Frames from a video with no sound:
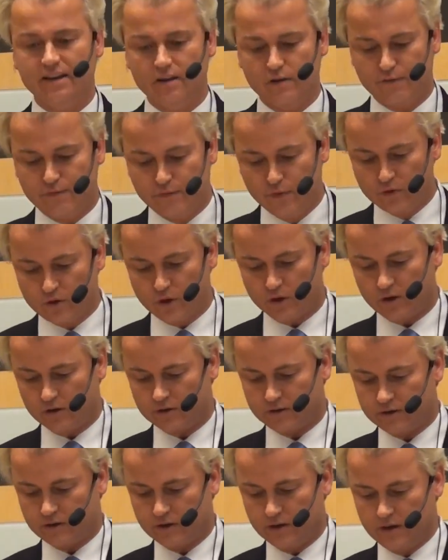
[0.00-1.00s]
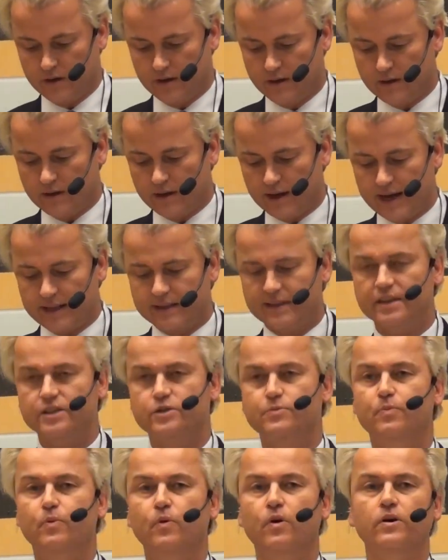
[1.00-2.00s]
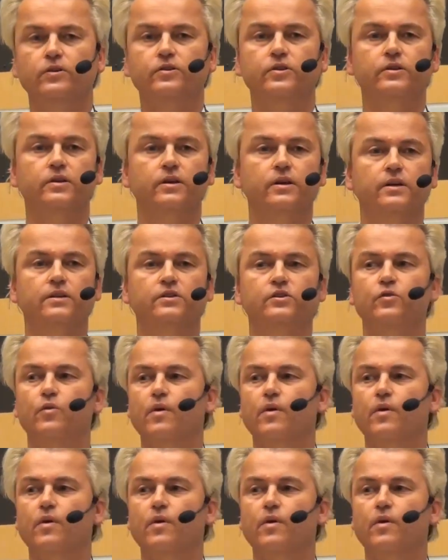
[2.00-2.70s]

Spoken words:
gained a foothold, it has brought